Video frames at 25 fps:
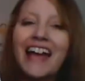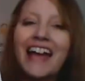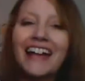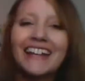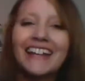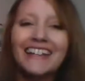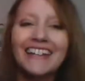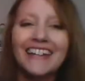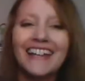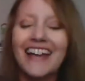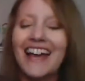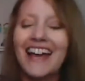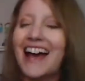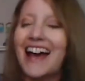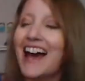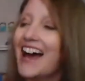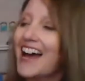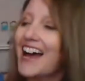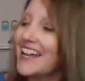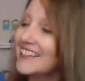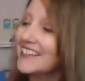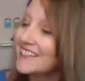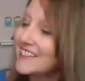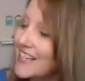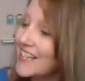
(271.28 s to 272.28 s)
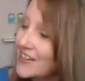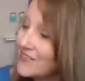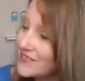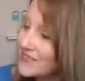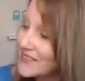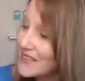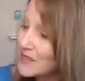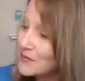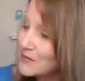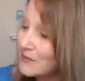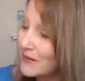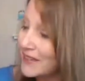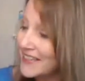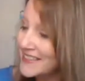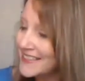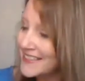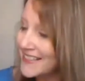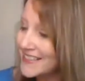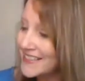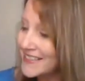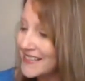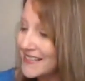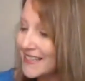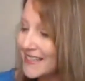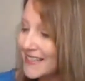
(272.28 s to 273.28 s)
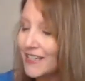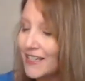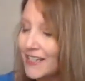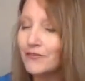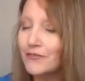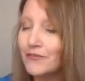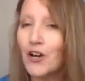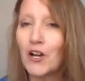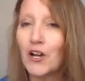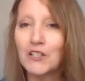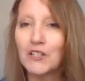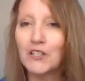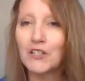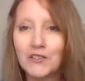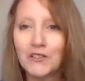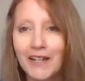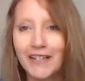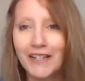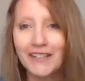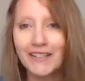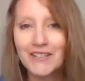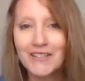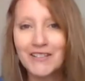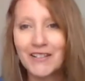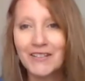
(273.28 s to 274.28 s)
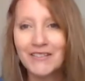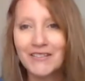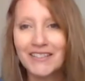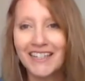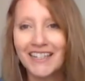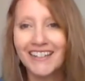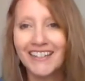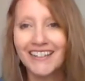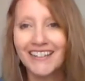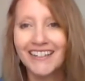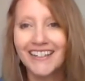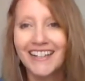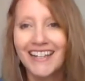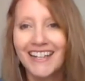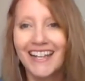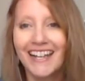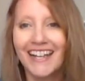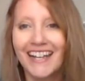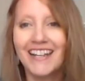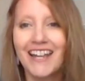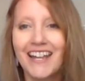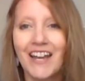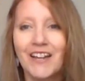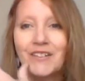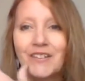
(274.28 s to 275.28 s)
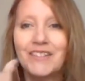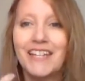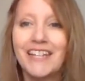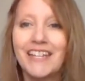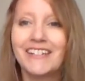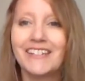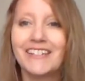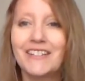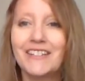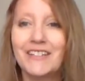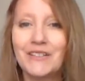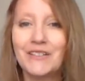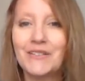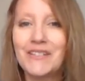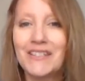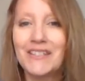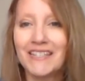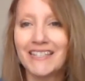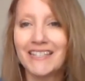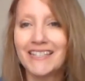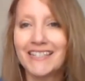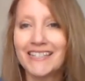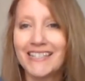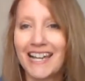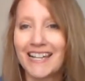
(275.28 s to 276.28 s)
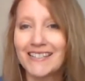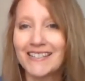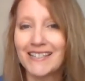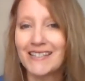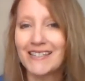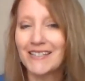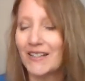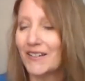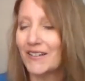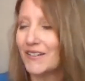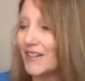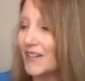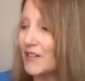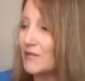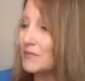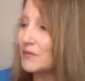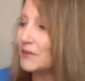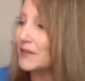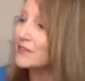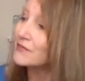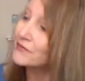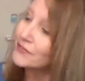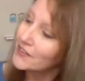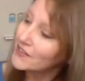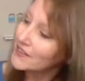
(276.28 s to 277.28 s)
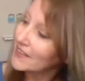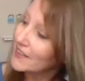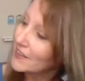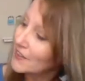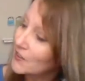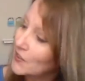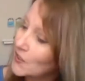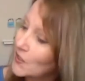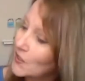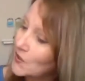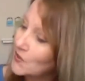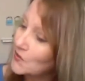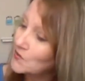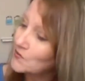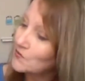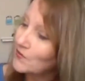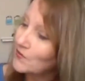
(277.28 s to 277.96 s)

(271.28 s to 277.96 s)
And I love this because I just think of all our writers out there and how they could use this as a starting point for their own